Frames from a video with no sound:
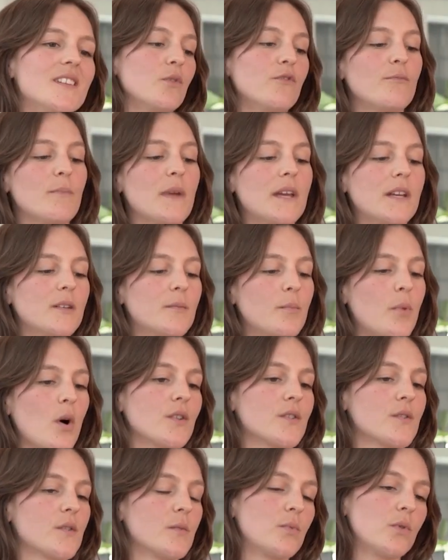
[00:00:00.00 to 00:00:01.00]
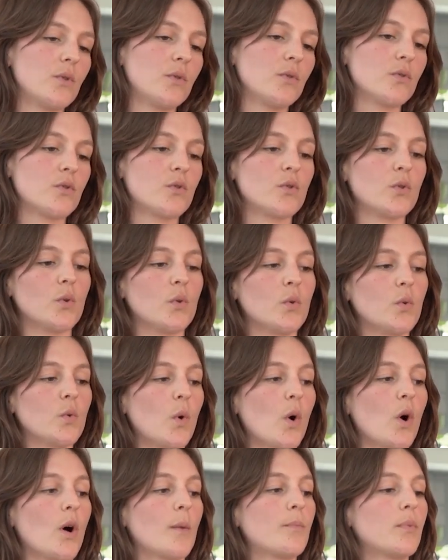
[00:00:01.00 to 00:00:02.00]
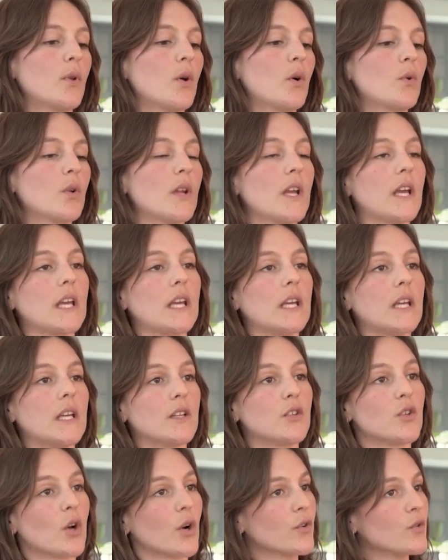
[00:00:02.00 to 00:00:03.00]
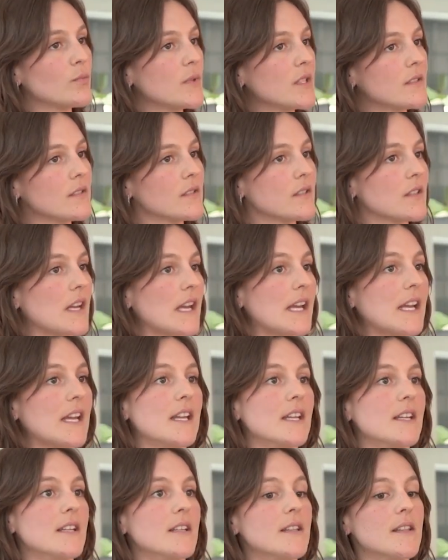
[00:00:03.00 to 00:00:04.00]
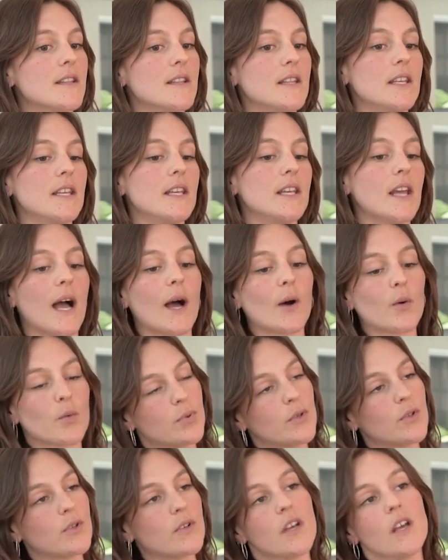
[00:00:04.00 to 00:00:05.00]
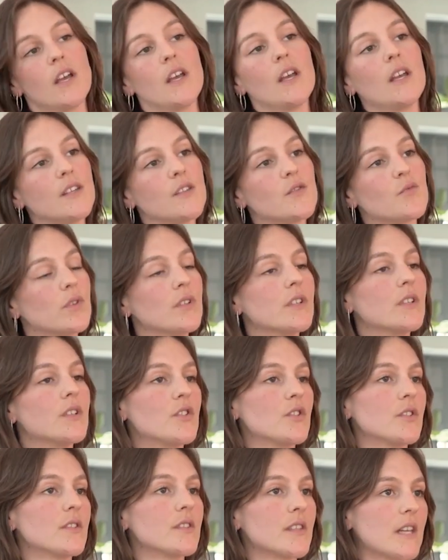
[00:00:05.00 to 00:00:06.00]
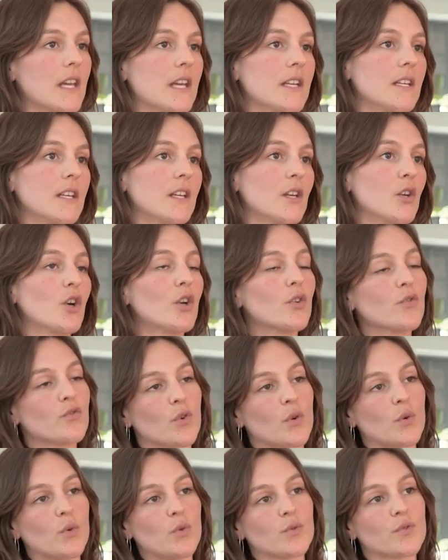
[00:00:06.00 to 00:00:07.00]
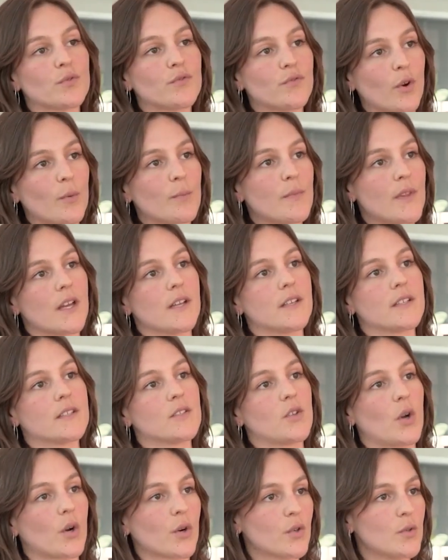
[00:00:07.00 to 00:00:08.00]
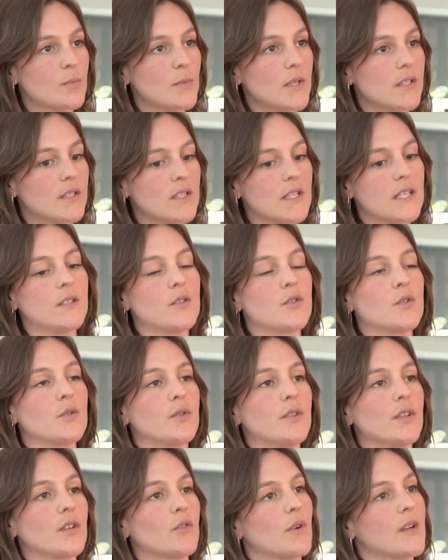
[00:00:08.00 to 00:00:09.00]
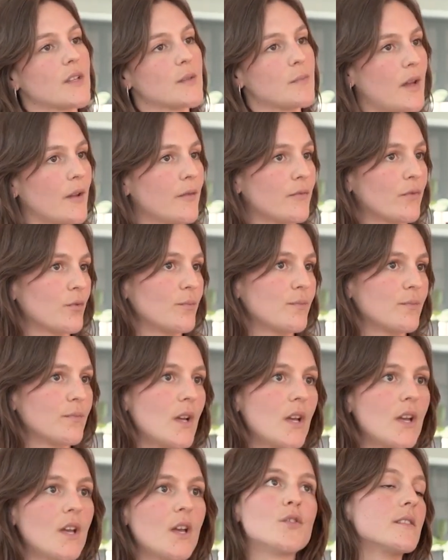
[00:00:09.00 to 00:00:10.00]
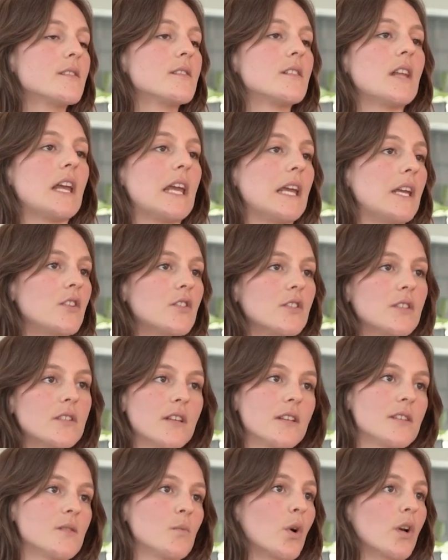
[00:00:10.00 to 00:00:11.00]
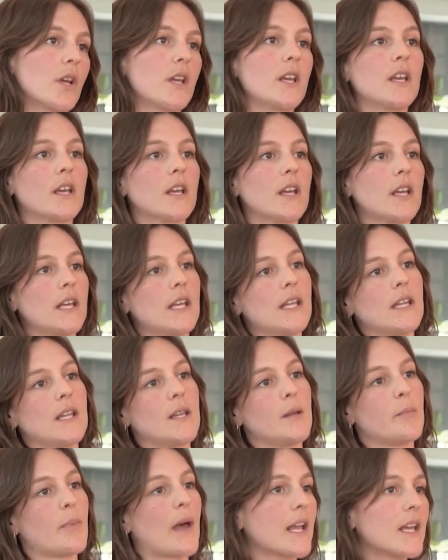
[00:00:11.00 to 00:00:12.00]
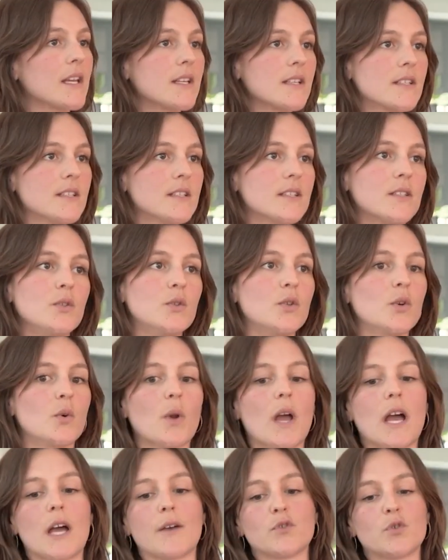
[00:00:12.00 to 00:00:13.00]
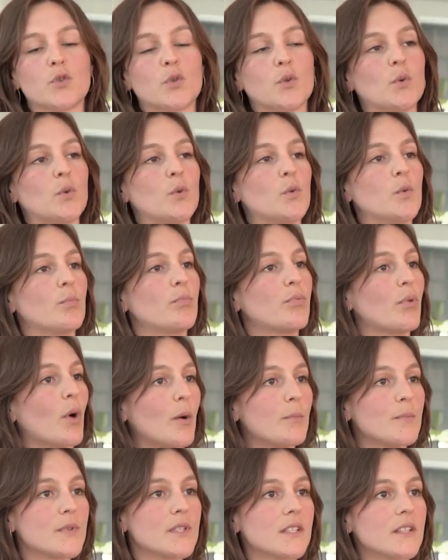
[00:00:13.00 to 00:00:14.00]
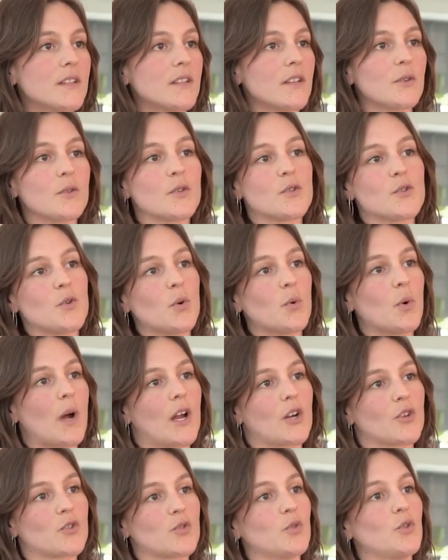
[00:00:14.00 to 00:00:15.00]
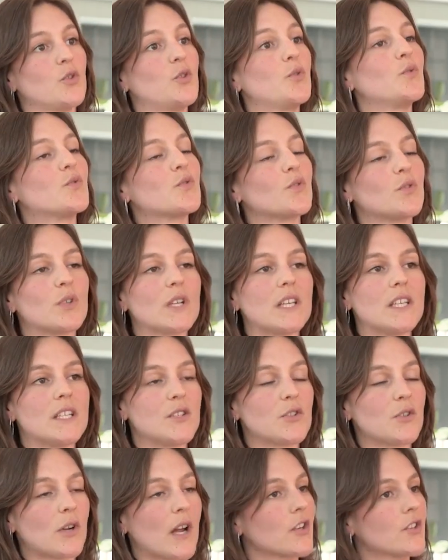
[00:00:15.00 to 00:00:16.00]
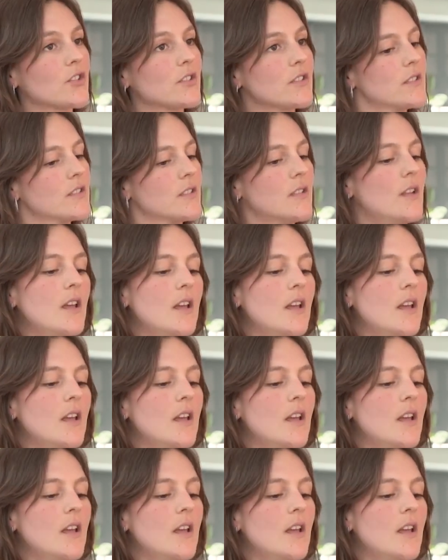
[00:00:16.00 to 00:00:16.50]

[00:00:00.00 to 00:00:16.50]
We've made it possible to upload a document, and the output is really just getting controls from that document into the Grace platform. This is an agent that's working in the backend. You don't have to prompt it. There is no actual user interaction.